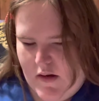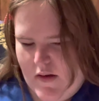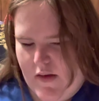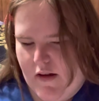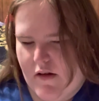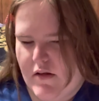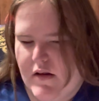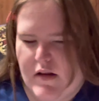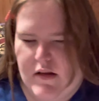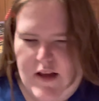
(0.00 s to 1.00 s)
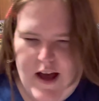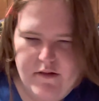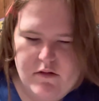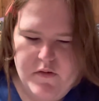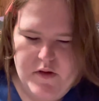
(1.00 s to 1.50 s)
and then it goes into
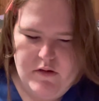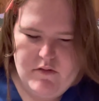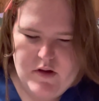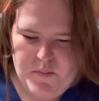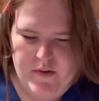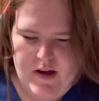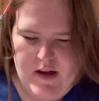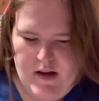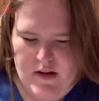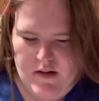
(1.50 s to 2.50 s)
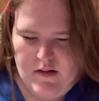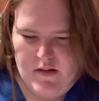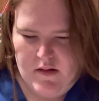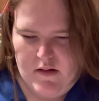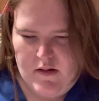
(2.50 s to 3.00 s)
lateral view of the brain,
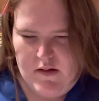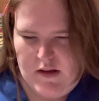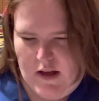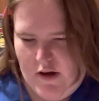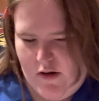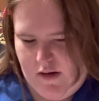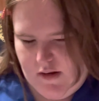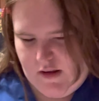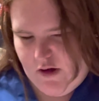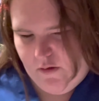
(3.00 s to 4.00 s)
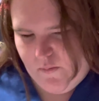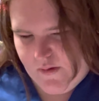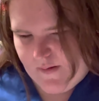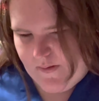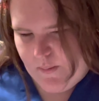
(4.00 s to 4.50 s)
in the lobes
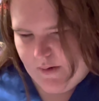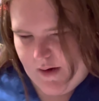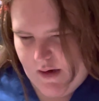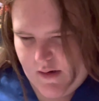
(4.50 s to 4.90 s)
of the brain.